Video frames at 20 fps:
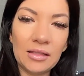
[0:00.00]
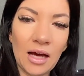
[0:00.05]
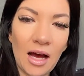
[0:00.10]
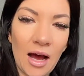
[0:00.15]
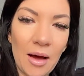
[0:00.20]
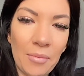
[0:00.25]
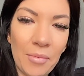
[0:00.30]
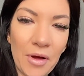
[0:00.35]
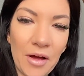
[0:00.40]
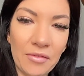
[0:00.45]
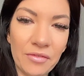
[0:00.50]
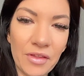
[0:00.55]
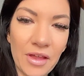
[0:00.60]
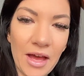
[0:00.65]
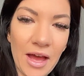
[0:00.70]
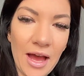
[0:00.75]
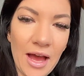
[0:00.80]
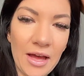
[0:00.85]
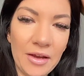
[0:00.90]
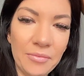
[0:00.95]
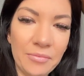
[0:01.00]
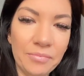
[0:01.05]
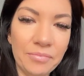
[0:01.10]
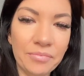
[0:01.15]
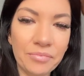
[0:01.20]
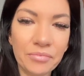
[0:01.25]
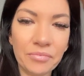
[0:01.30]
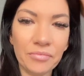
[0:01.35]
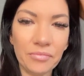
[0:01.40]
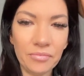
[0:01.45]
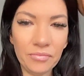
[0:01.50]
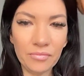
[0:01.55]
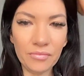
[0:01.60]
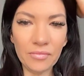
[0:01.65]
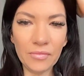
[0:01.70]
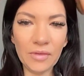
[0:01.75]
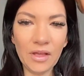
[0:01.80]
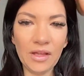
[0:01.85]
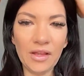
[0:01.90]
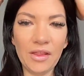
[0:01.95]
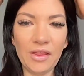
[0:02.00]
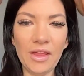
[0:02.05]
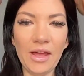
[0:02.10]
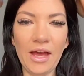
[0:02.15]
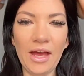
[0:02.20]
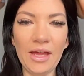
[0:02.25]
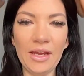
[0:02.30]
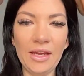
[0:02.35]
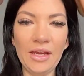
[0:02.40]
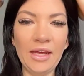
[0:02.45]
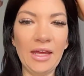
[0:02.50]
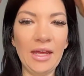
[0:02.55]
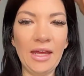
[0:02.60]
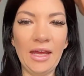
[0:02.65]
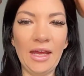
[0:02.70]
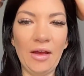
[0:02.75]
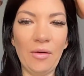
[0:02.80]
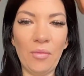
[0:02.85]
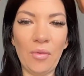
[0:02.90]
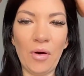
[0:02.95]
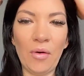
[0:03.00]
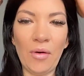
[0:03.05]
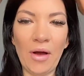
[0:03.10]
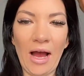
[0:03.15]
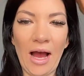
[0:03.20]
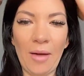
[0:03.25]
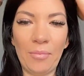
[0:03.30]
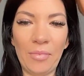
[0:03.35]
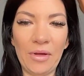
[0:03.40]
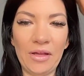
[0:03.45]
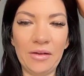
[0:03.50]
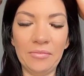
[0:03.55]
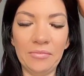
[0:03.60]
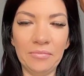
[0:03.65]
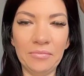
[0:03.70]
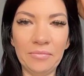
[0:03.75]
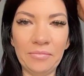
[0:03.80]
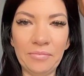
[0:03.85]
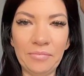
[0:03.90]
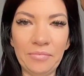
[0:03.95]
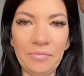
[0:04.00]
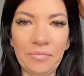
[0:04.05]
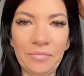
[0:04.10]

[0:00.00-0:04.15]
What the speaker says: Top of the head, that it won't happen.